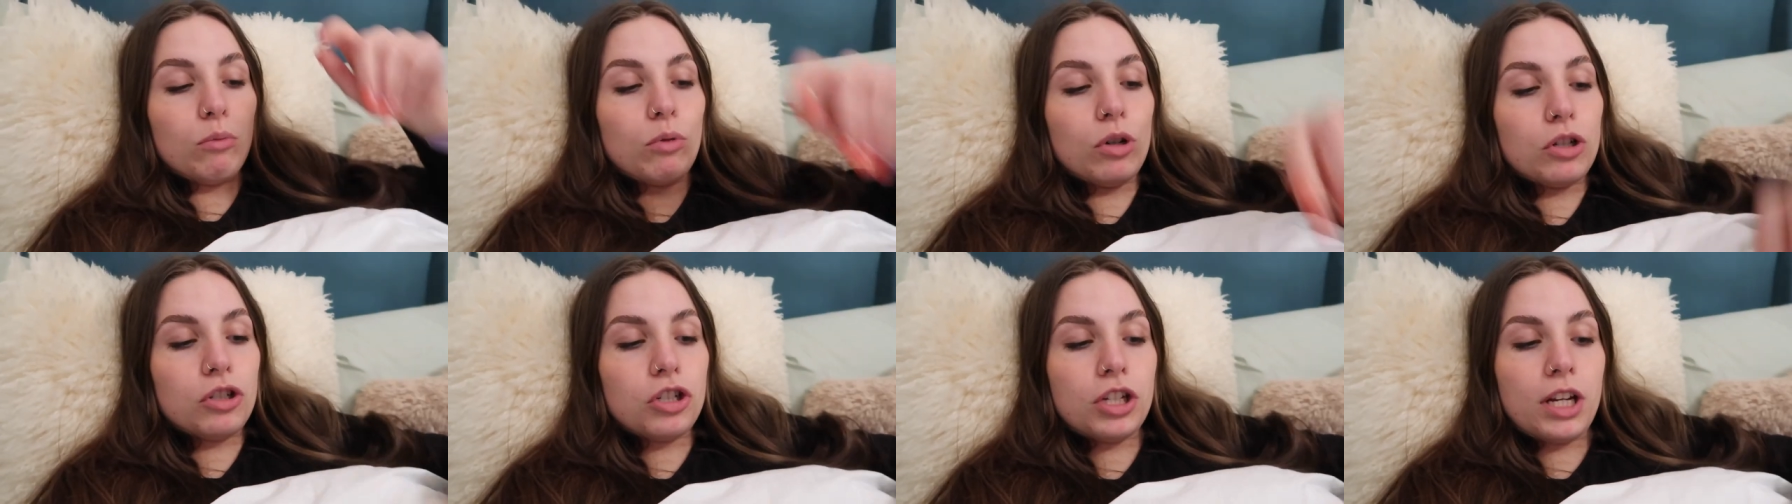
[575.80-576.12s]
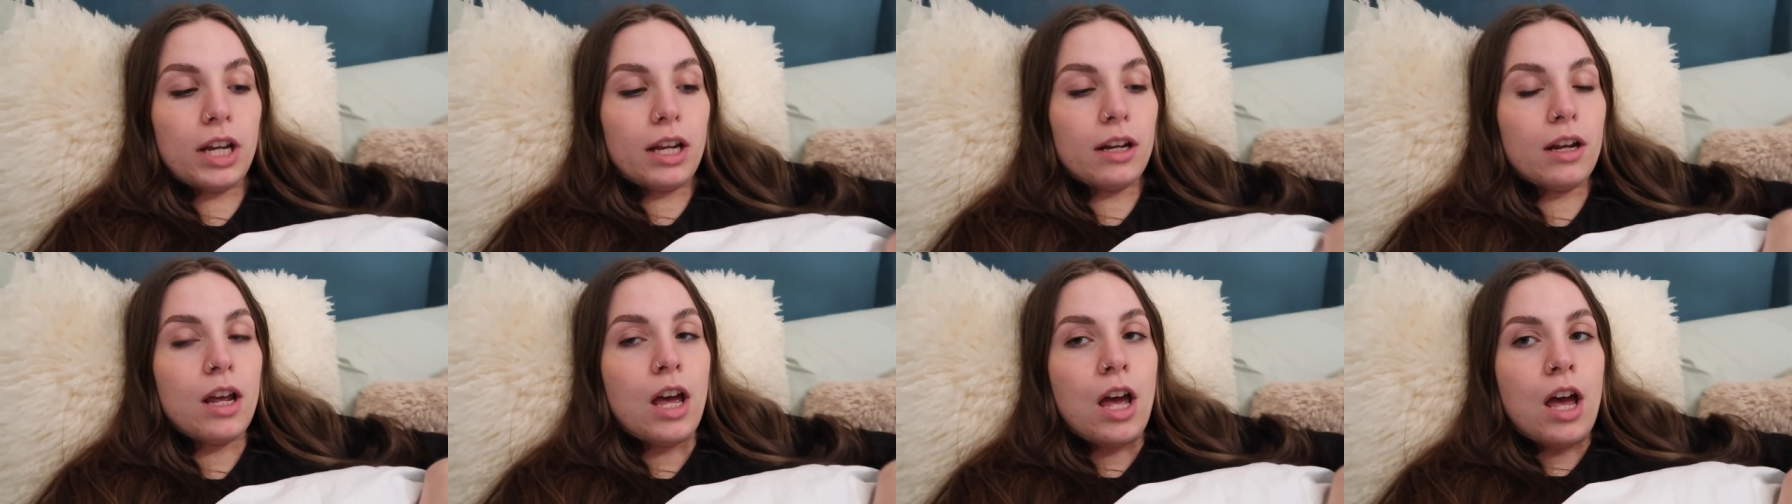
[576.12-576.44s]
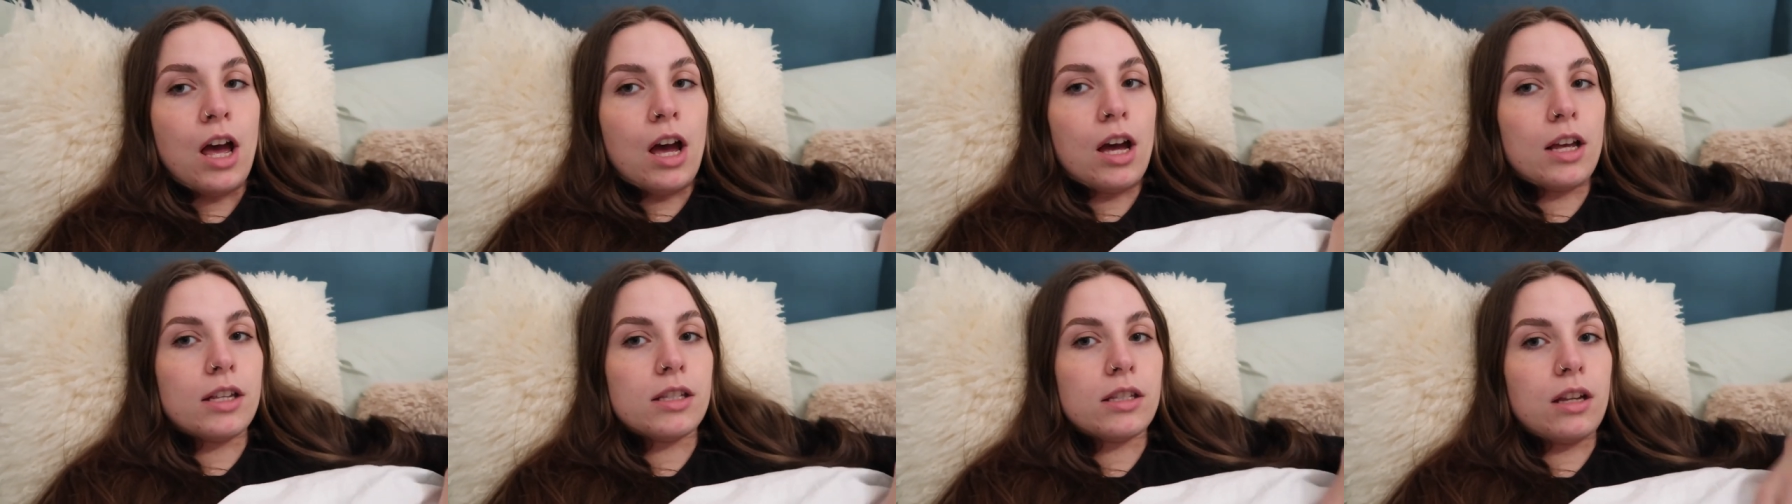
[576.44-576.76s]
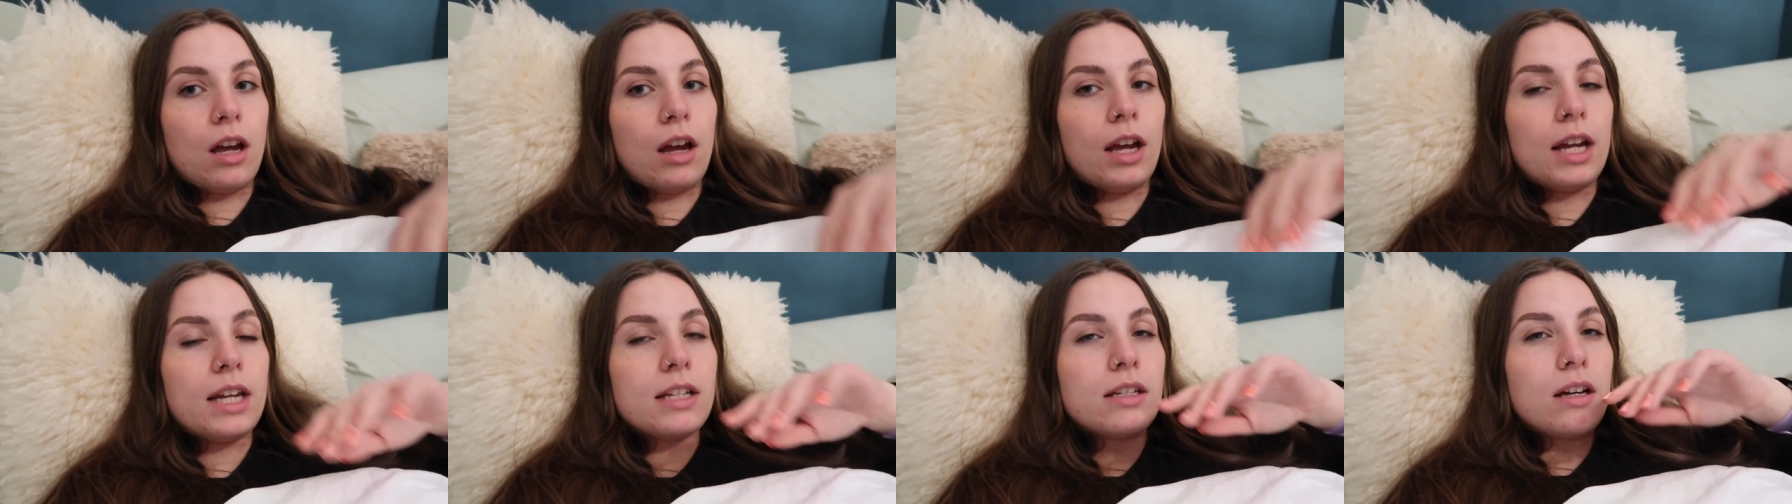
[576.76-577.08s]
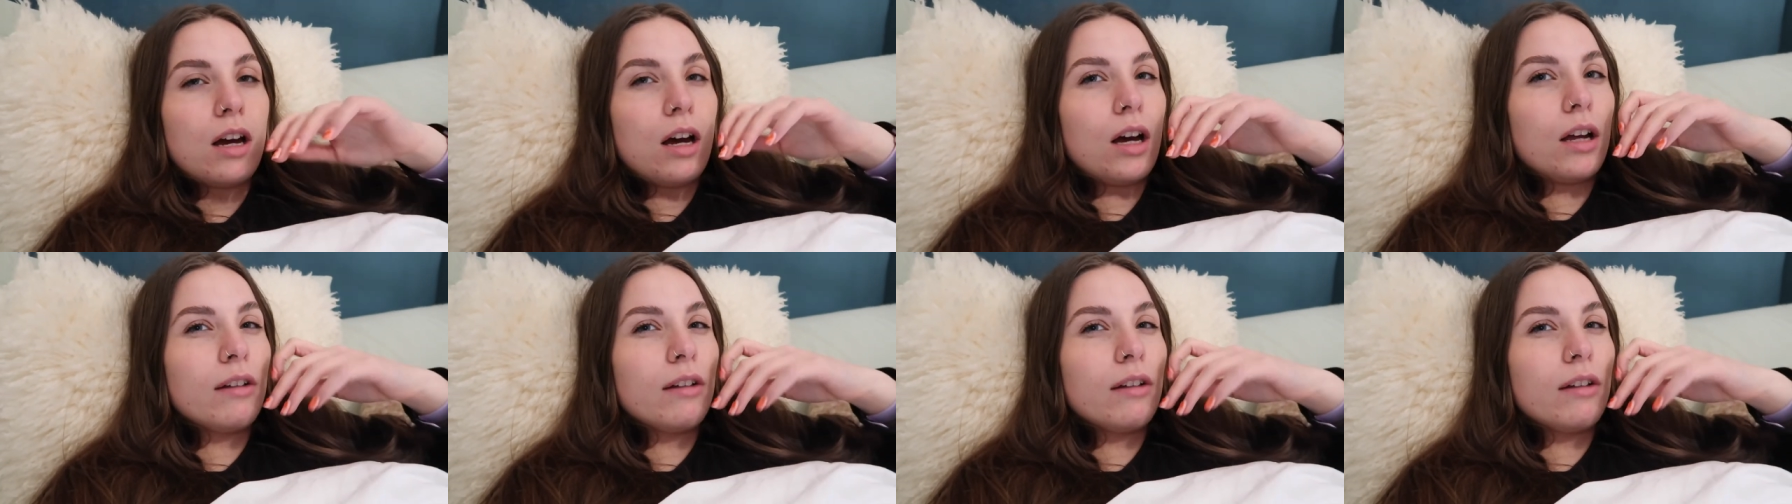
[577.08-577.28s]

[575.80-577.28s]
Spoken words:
watching, I started